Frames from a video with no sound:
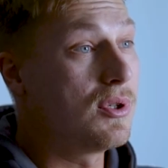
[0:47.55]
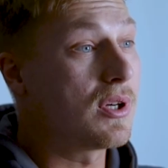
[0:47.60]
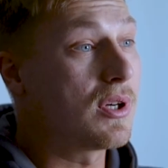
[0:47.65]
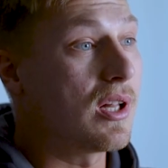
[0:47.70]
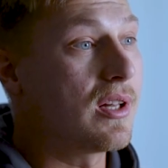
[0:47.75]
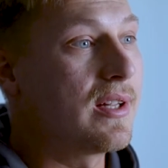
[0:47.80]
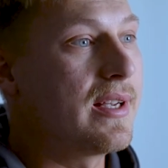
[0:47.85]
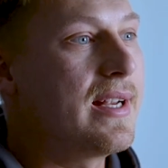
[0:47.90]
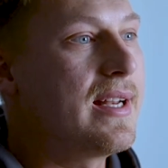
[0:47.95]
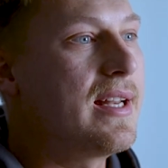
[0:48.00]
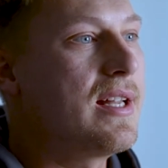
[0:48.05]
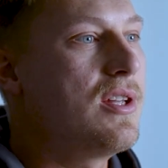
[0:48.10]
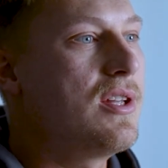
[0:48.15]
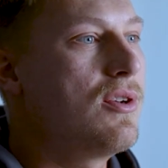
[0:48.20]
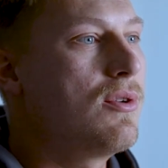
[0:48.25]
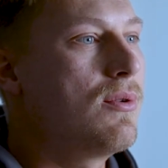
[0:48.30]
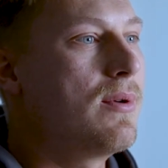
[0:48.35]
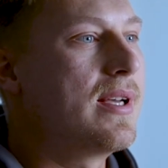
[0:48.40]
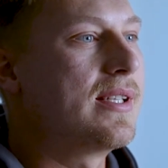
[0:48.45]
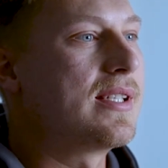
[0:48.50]
Blue Collar
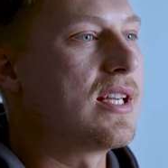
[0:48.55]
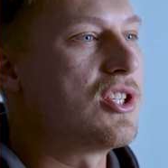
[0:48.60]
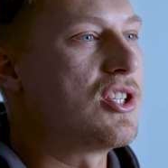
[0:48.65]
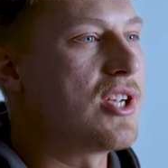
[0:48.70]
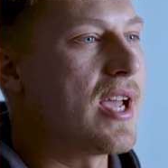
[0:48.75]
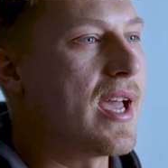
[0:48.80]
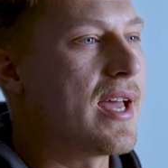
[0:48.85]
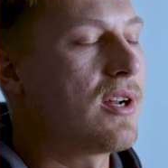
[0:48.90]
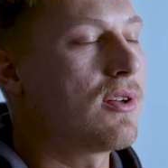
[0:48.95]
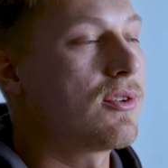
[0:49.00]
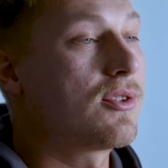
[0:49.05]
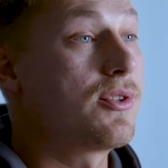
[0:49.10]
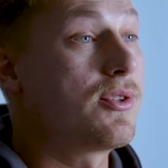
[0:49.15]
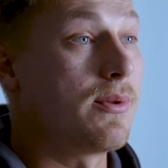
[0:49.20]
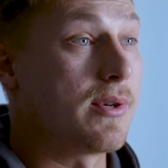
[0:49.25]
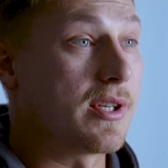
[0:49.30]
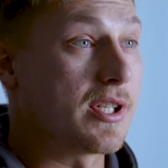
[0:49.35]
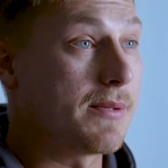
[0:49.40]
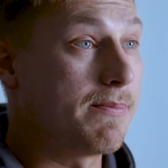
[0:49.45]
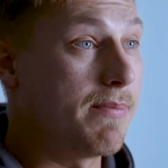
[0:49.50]
EDU is a channel
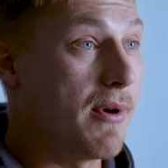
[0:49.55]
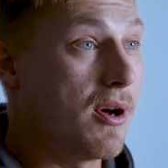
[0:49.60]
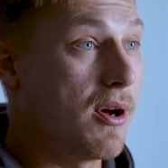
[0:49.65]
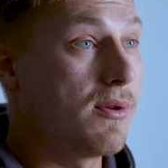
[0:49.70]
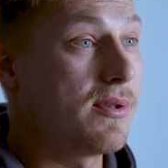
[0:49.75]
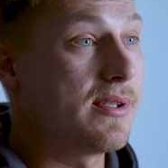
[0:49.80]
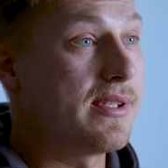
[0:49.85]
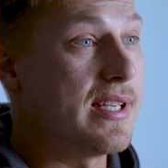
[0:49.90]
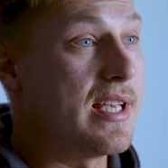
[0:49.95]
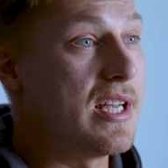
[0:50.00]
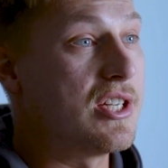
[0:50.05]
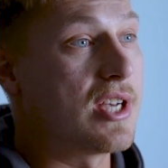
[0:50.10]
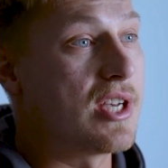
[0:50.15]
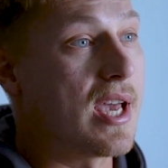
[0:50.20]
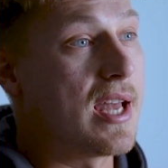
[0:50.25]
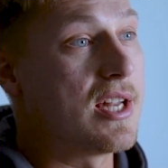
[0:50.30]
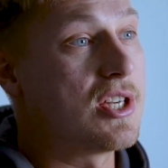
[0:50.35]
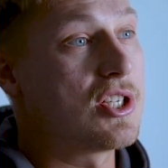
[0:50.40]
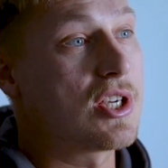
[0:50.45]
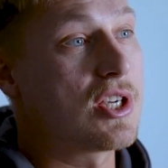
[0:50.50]
to expose,
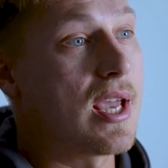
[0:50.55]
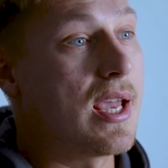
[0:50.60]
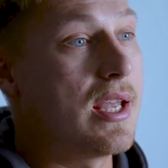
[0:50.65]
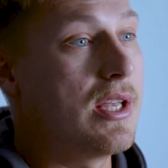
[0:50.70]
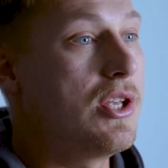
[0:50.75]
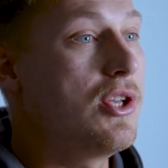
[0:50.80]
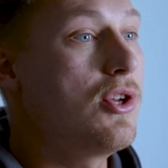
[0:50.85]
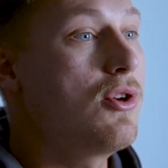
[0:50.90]
teach, educate